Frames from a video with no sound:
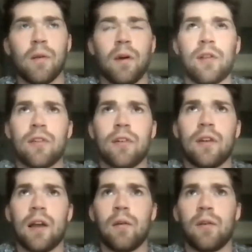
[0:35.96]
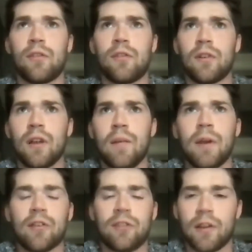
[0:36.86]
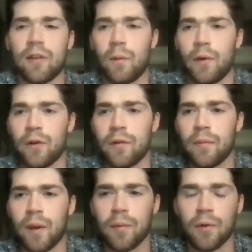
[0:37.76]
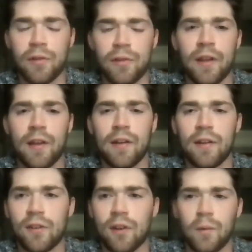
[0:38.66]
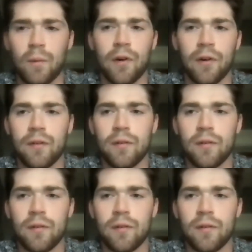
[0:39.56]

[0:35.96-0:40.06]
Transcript: wasn't. I'm actually at a weird, my birth date is at a weird